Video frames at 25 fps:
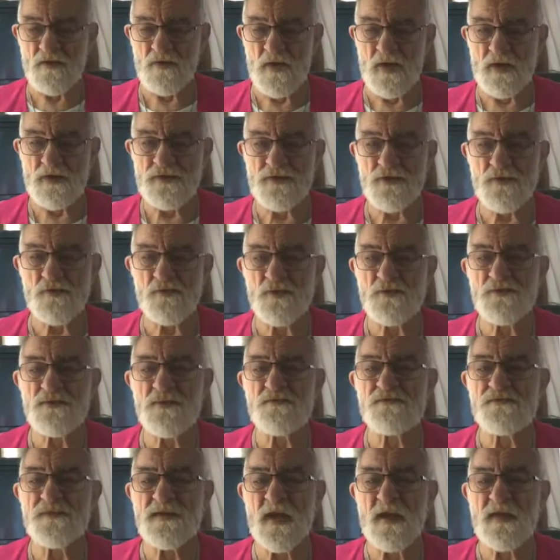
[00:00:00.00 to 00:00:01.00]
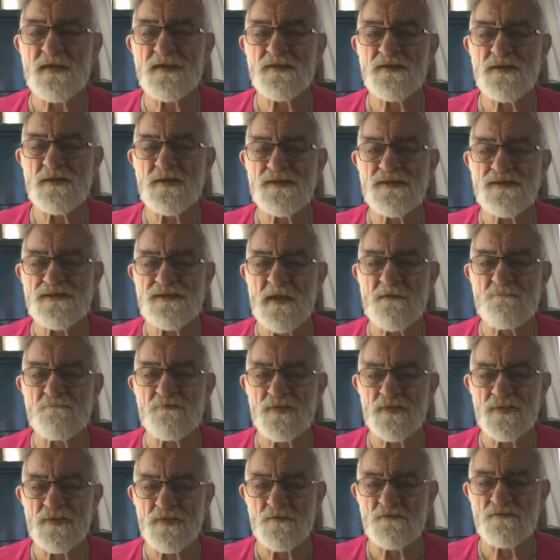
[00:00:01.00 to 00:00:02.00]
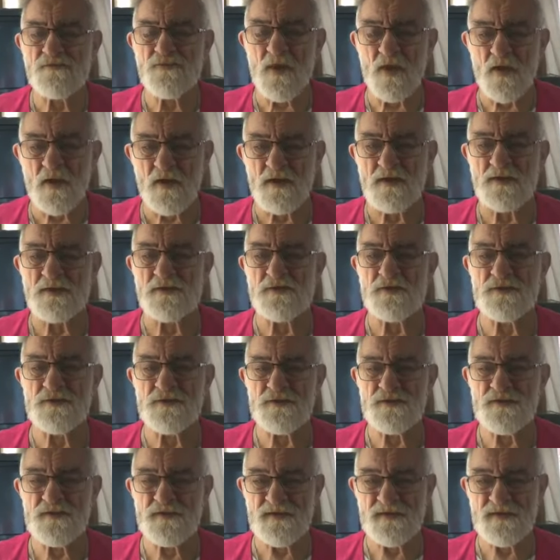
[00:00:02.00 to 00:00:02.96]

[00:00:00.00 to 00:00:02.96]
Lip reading: and you wouldn't have gained the depth of knowledge